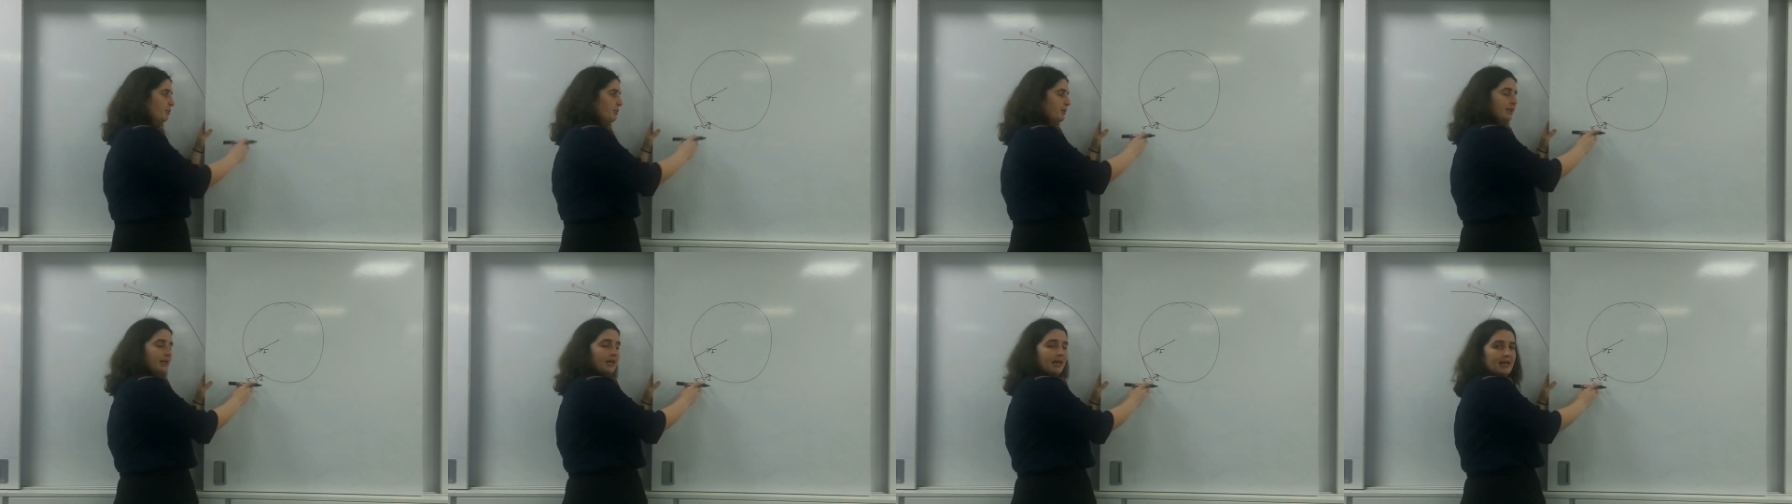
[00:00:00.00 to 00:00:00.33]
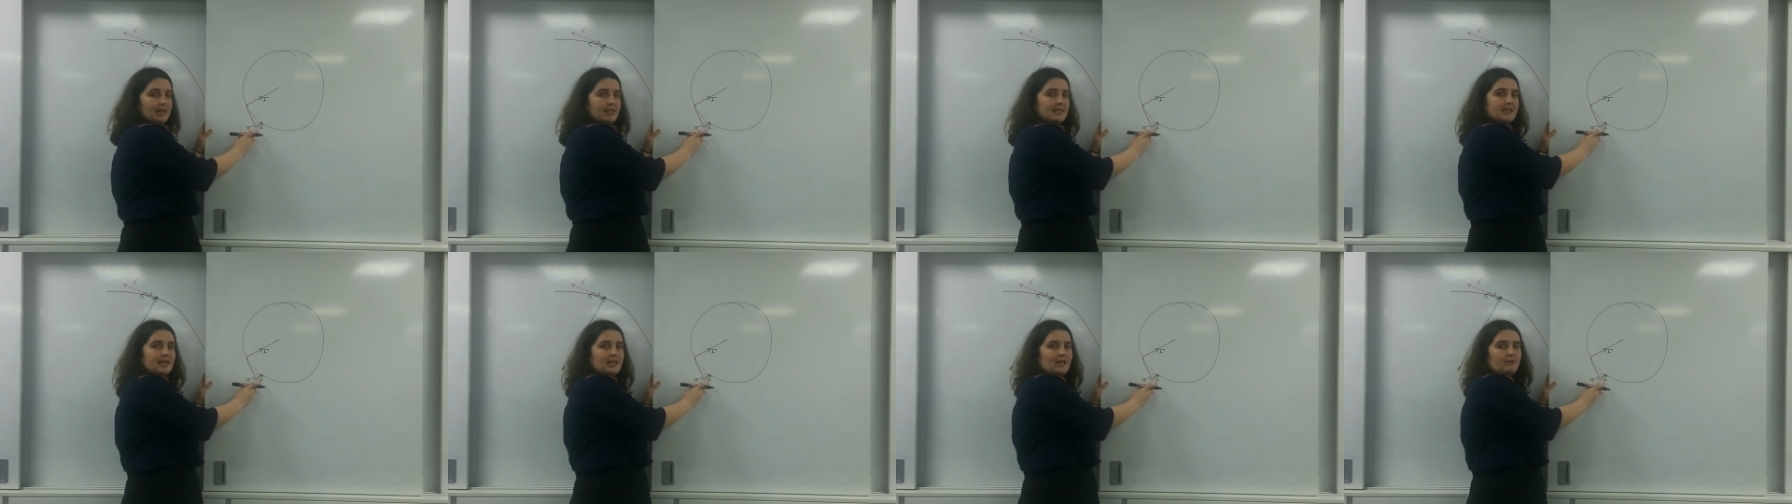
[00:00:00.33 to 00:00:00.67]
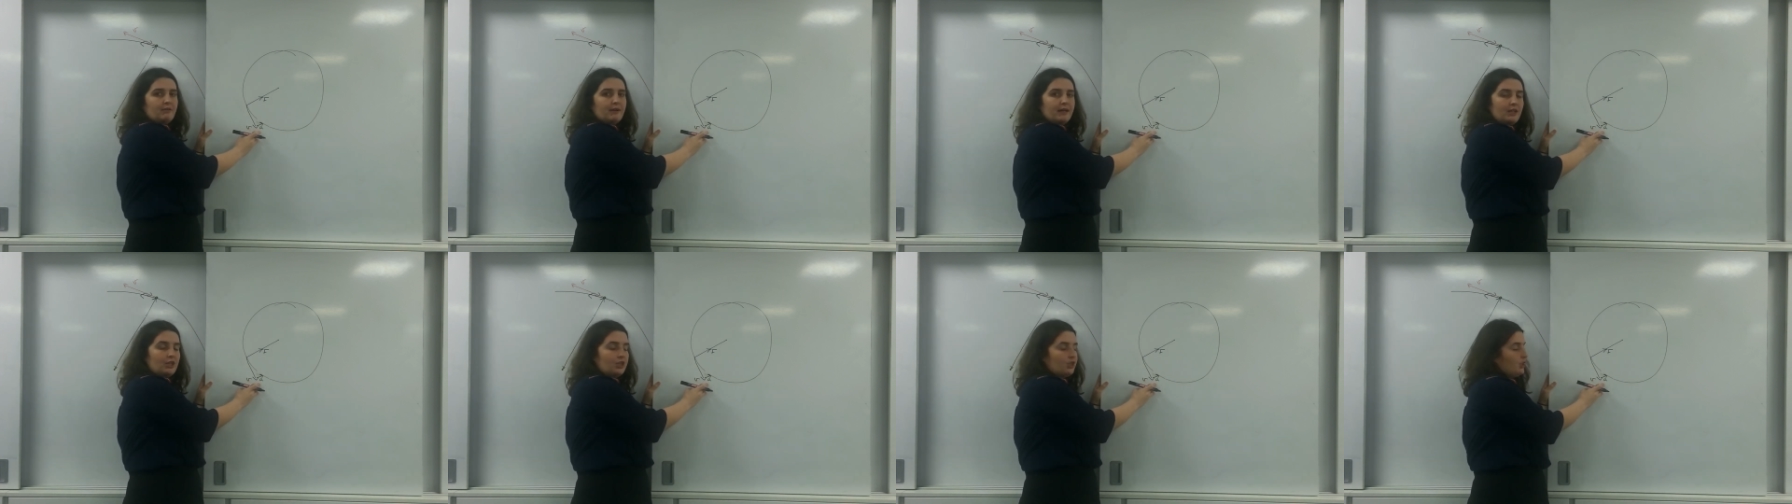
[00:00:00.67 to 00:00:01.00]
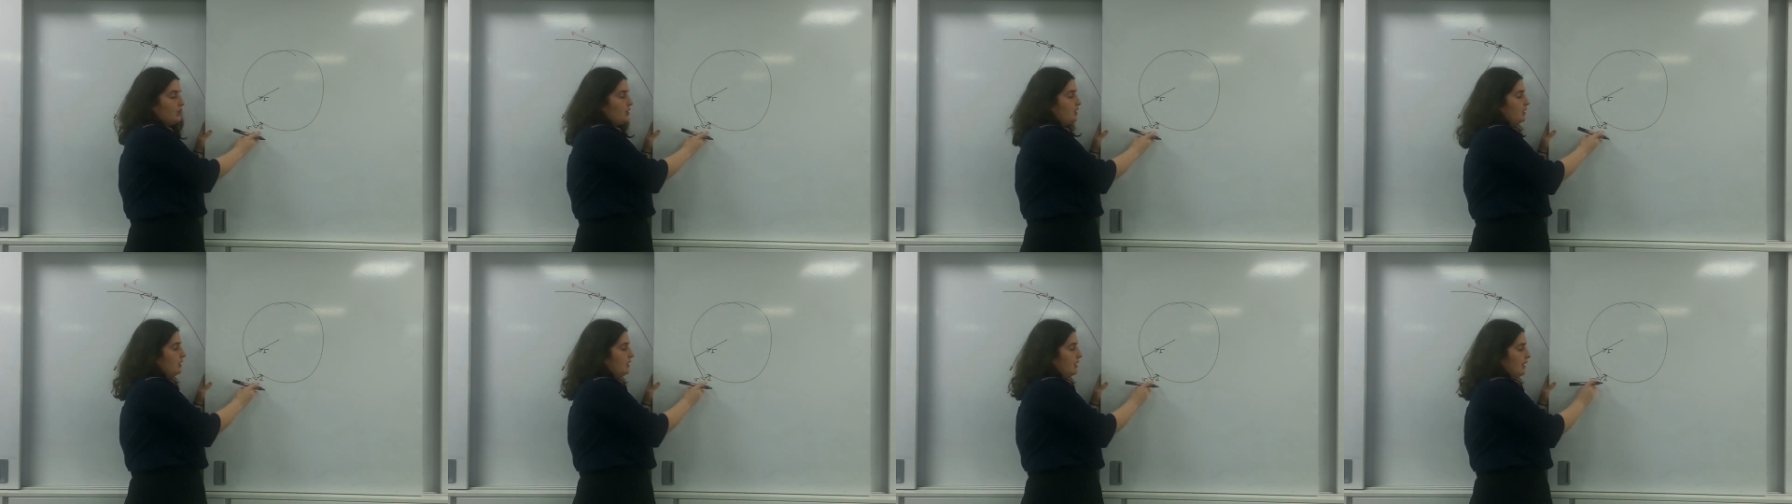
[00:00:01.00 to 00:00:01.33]
But that
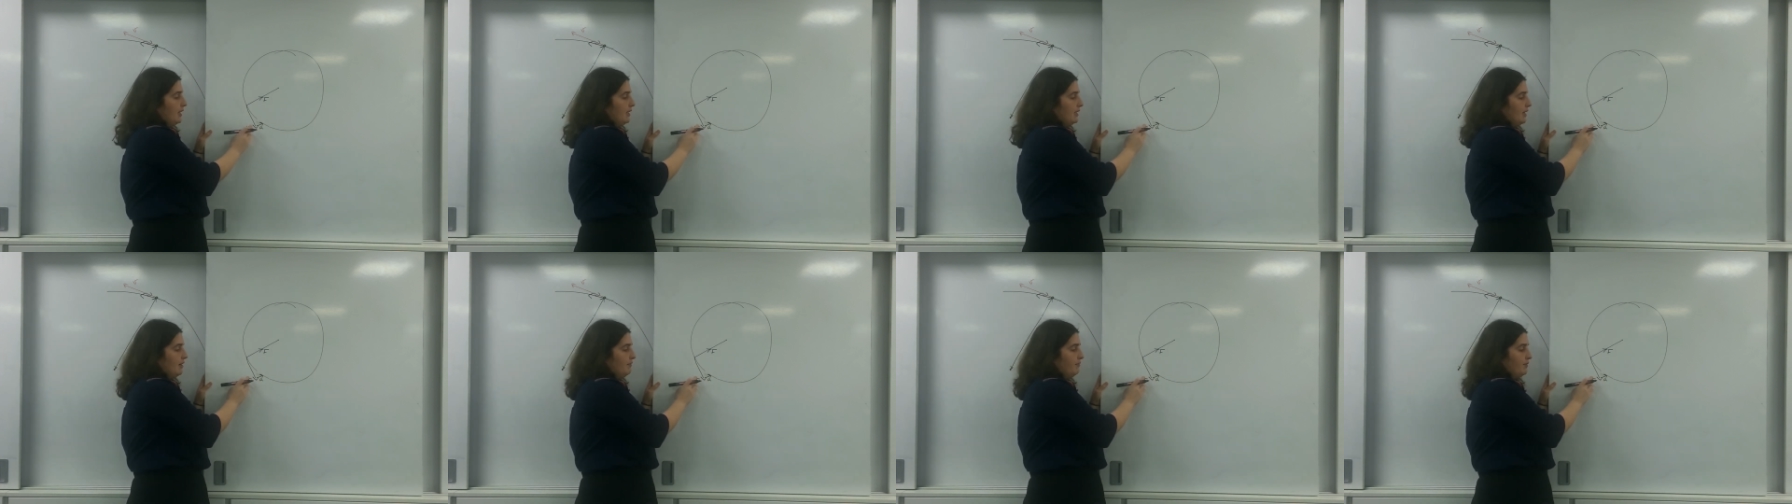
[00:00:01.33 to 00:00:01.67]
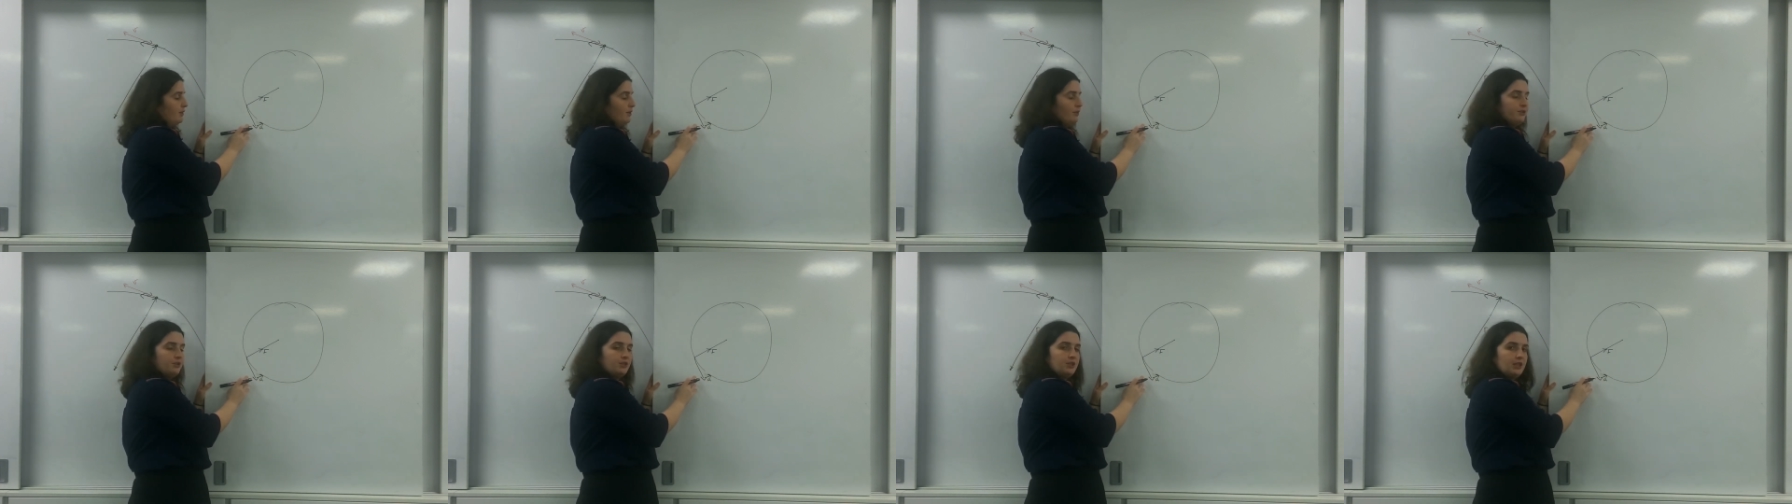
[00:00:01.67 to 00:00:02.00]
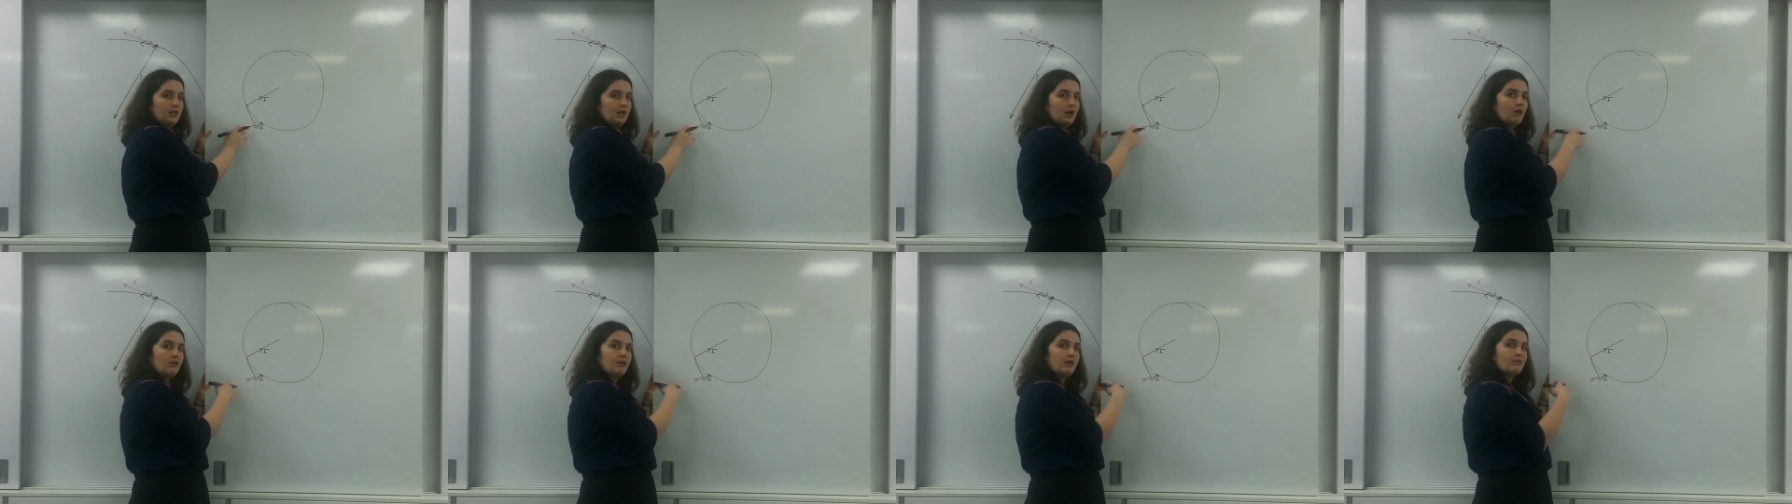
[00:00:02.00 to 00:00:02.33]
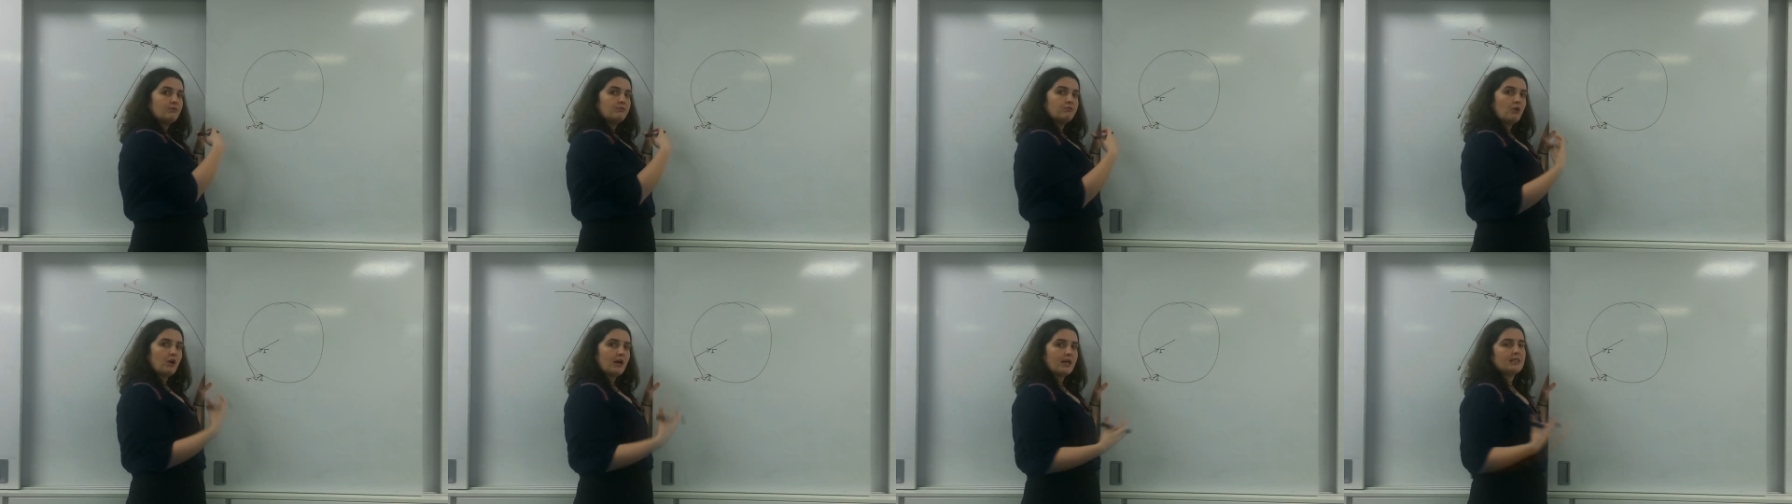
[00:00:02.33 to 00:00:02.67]
acceleration and that velocity are
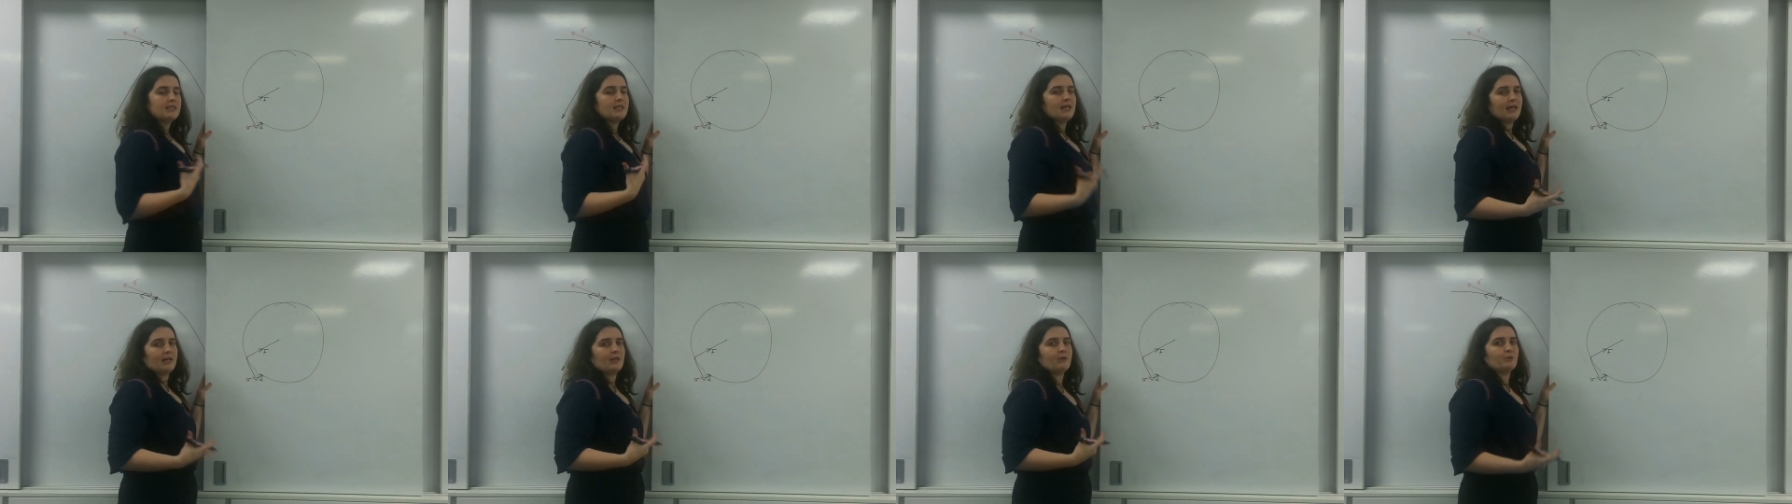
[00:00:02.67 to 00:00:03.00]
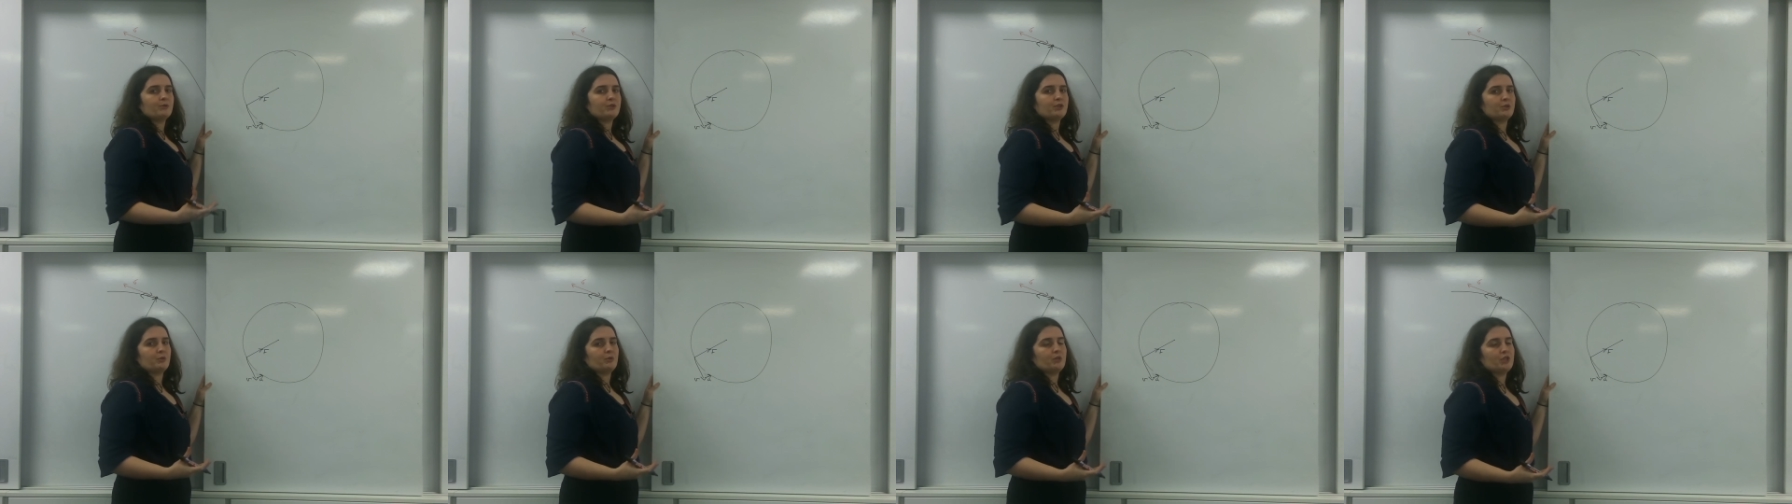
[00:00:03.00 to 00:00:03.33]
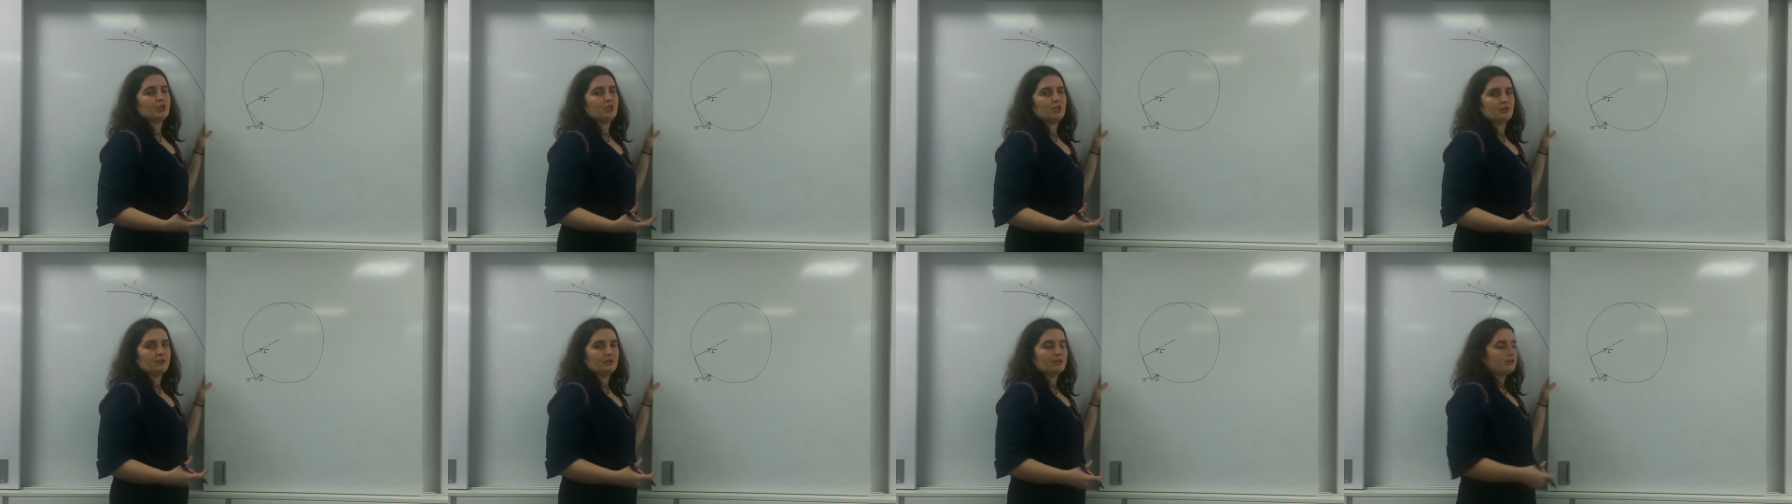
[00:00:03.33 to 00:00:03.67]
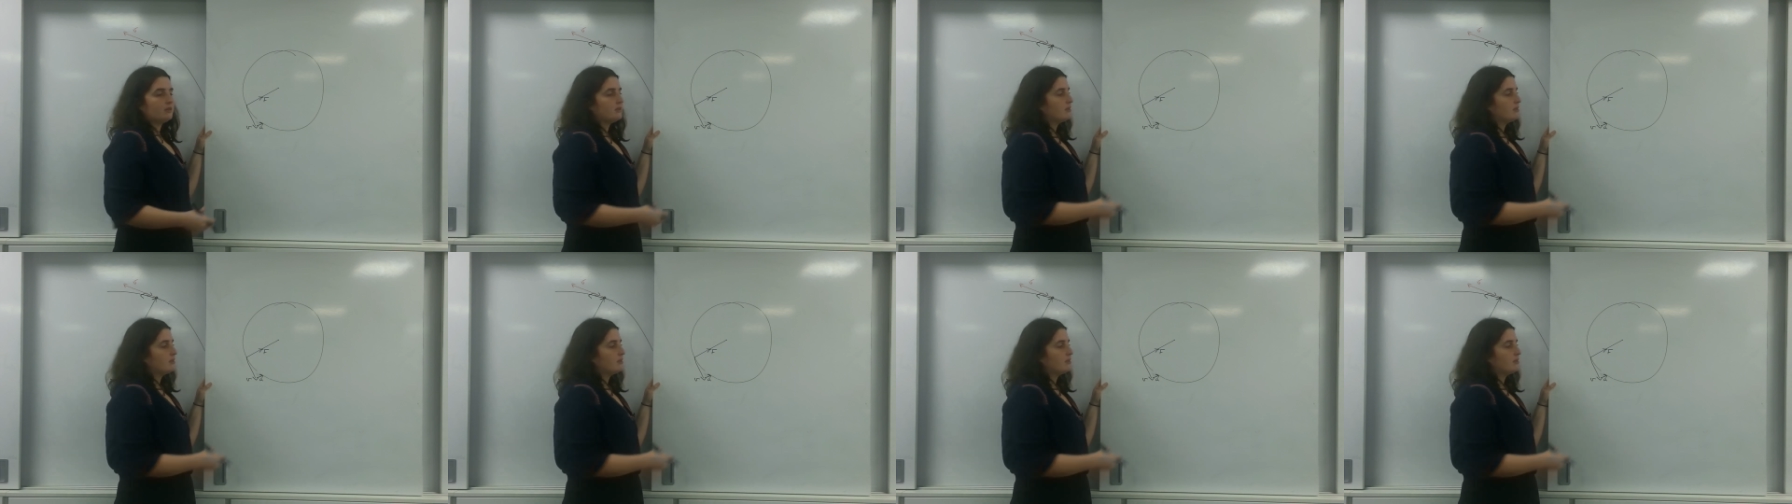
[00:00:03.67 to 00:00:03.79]
at right angles to each other,